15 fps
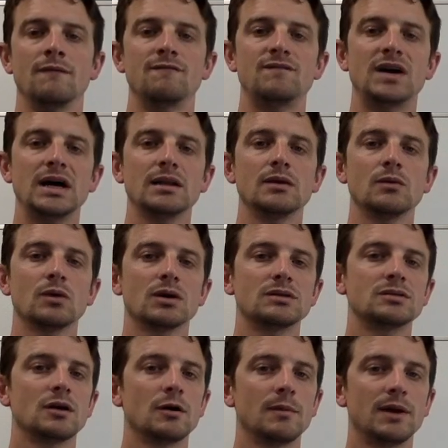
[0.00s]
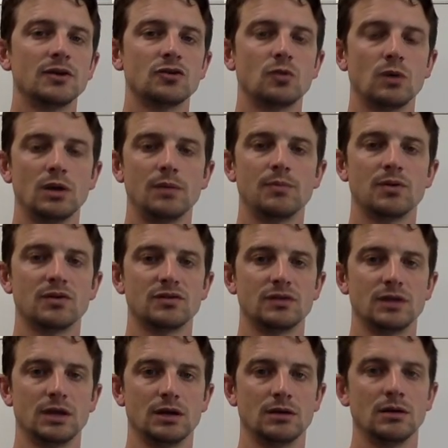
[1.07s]
Finally, we're going to talk about 20
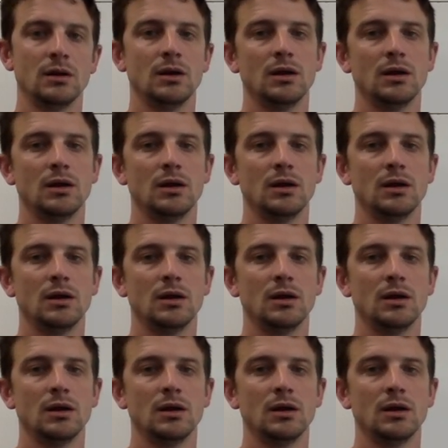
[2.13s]
personnel.